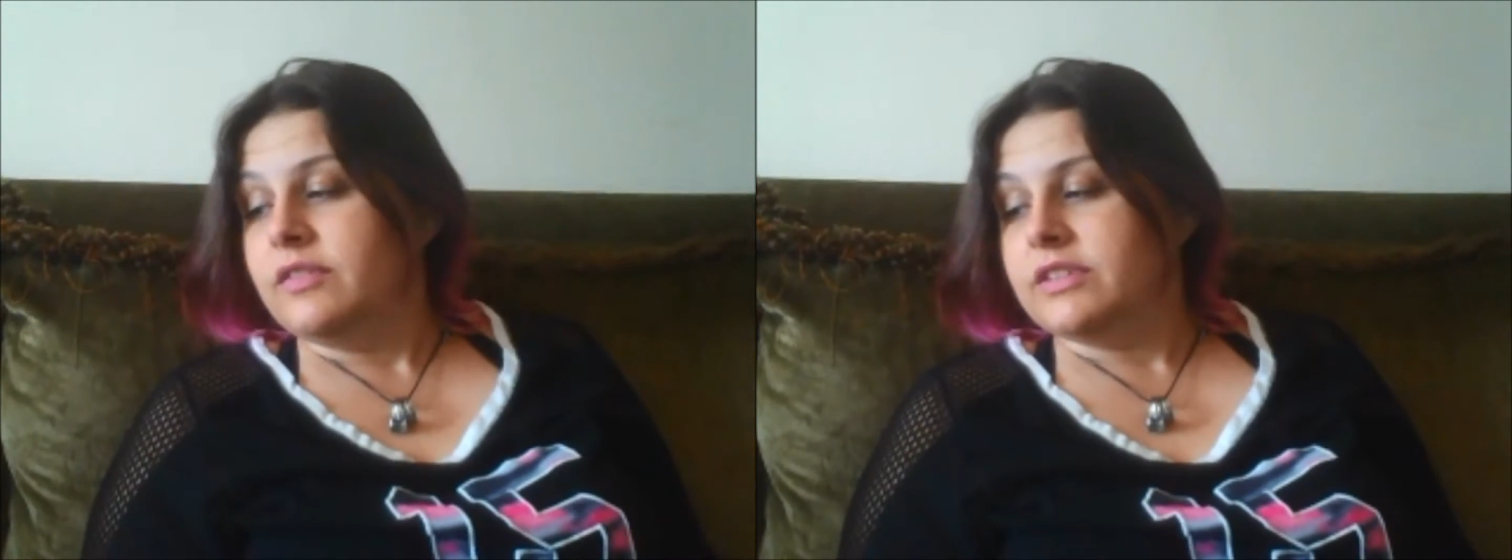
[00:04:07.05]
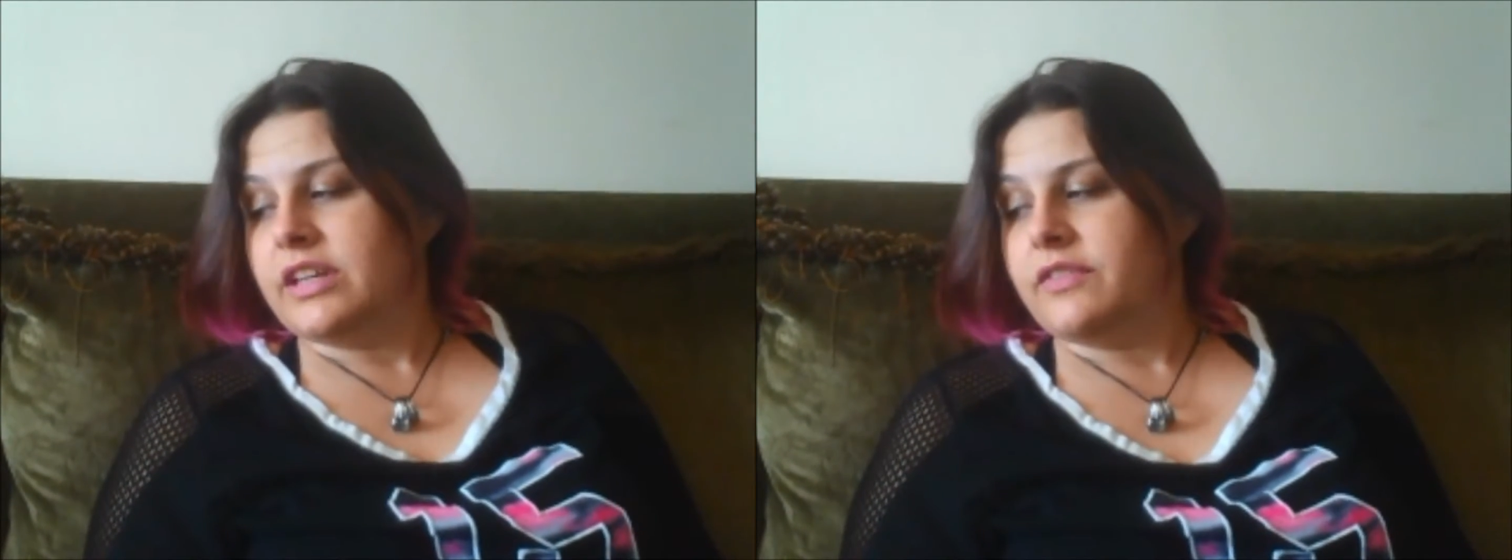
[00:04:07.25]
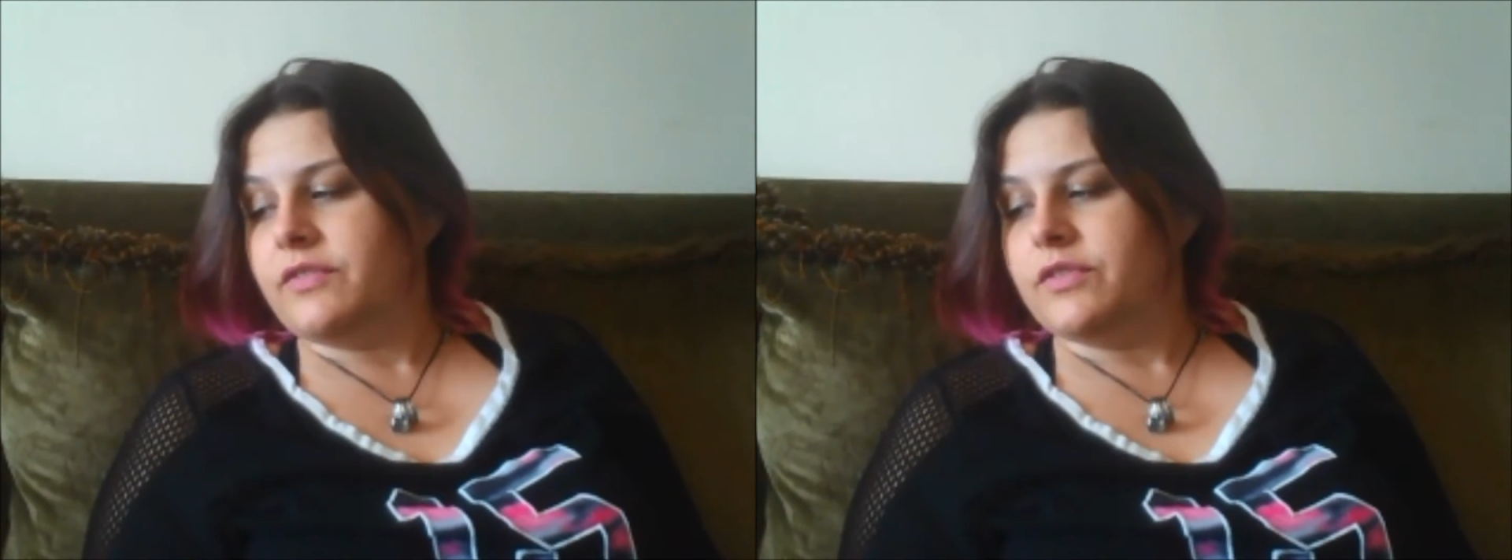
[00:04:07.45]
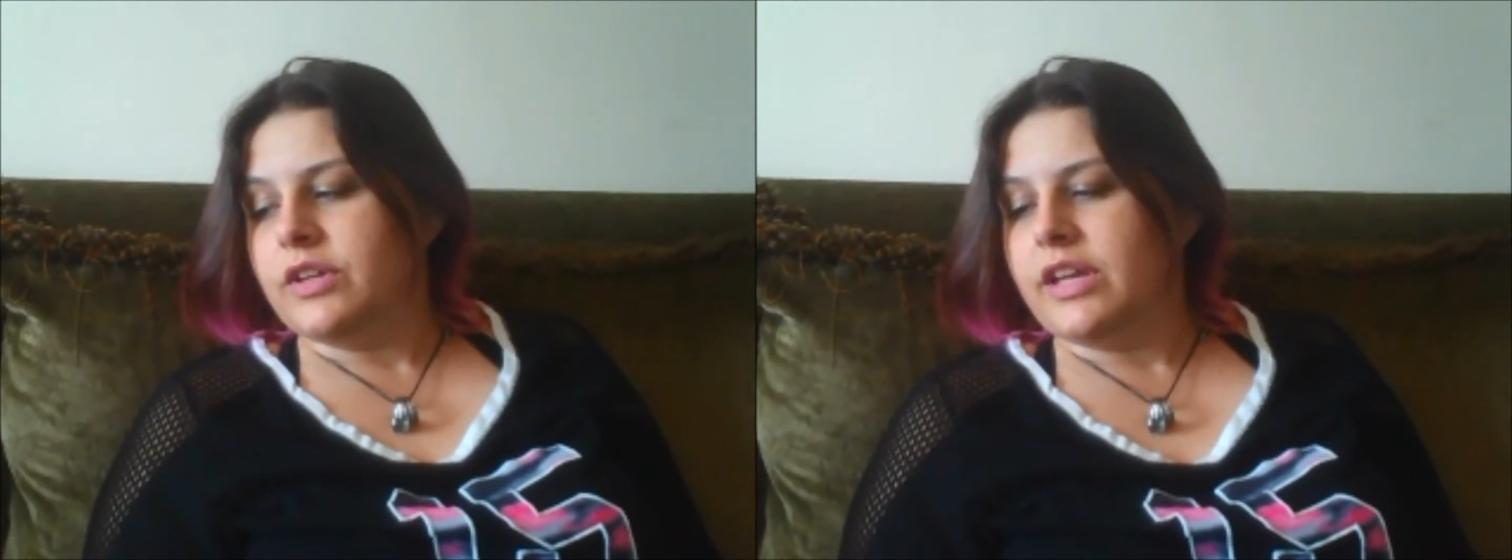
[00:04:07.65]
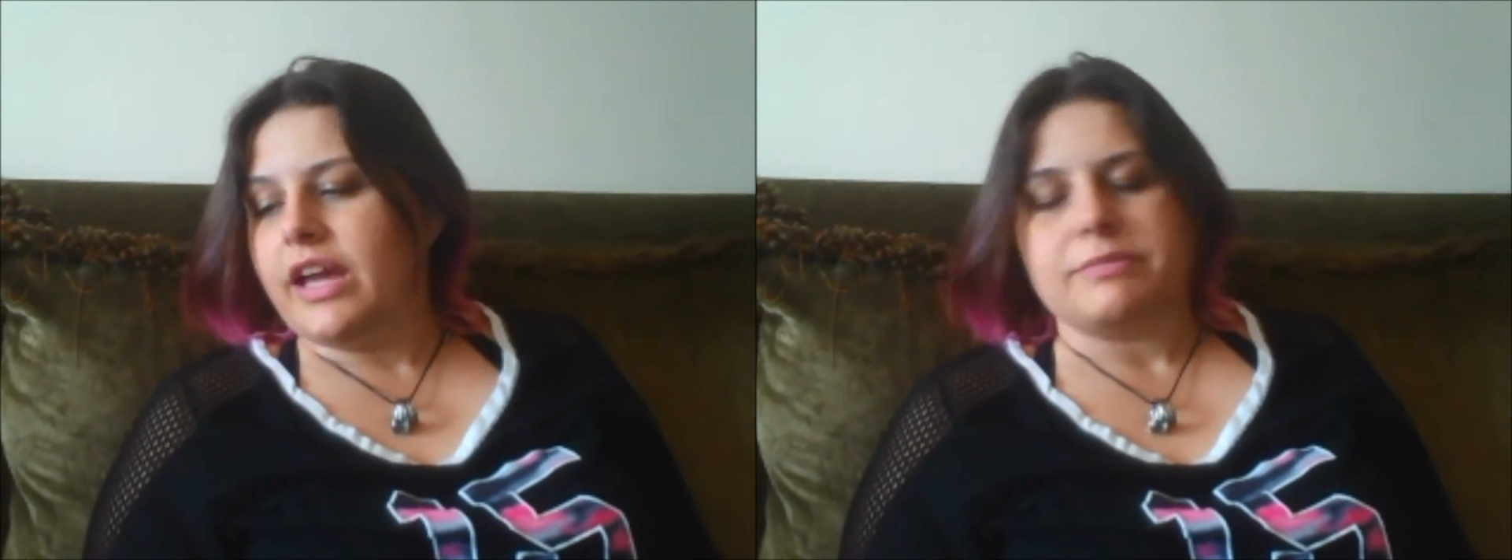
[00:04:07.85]
So
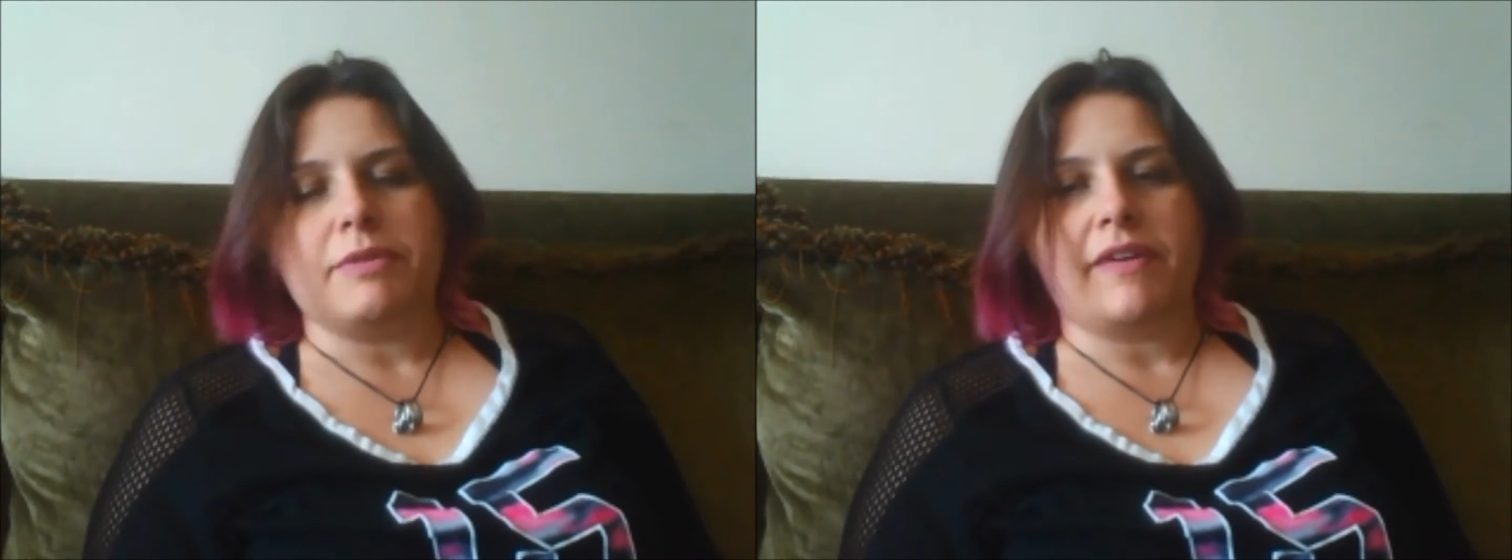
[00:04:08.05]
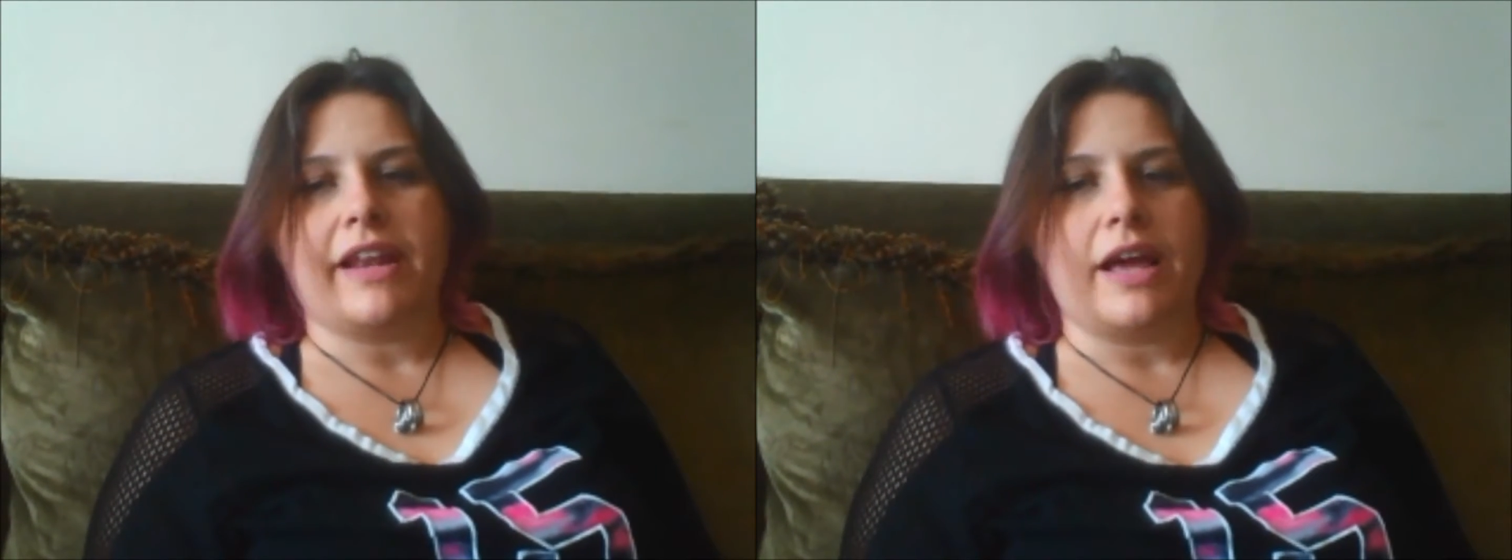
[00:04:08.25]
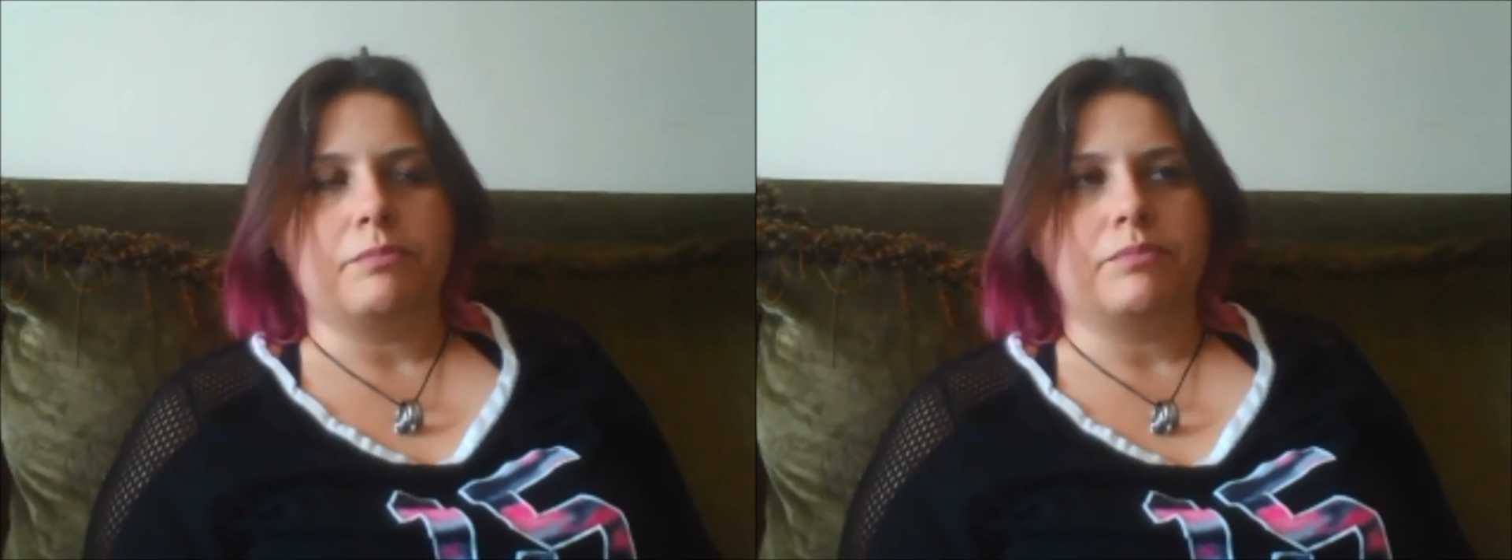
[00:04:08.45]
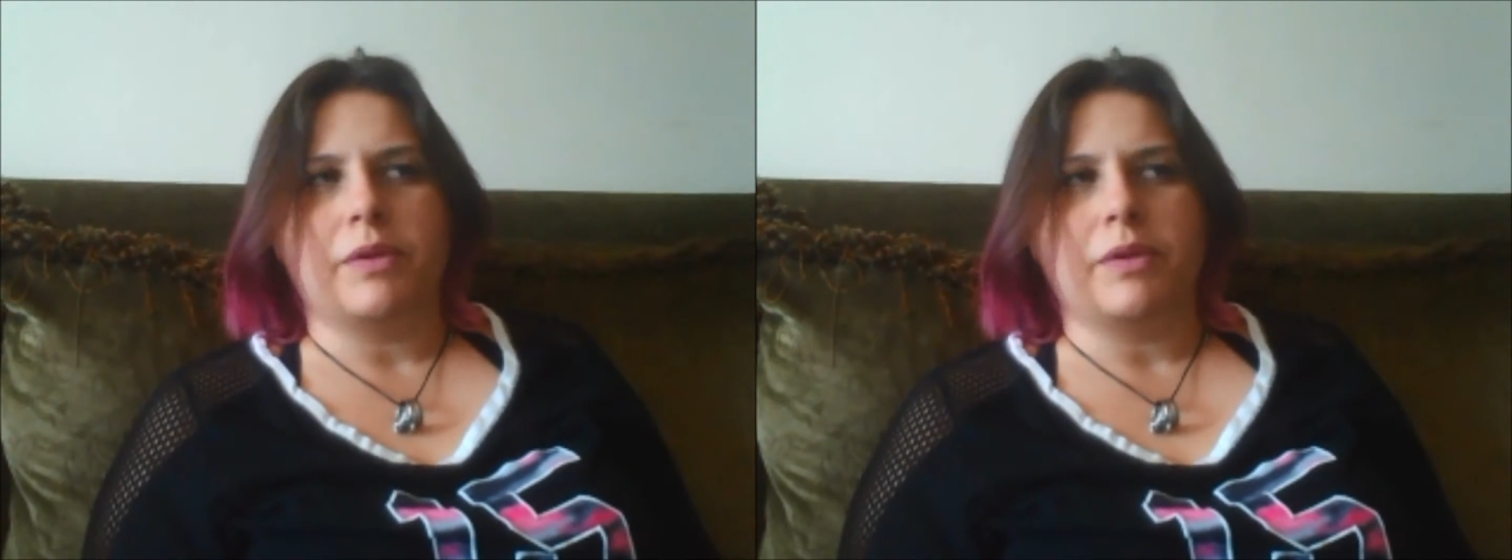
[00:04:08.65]
he asked me if I'd had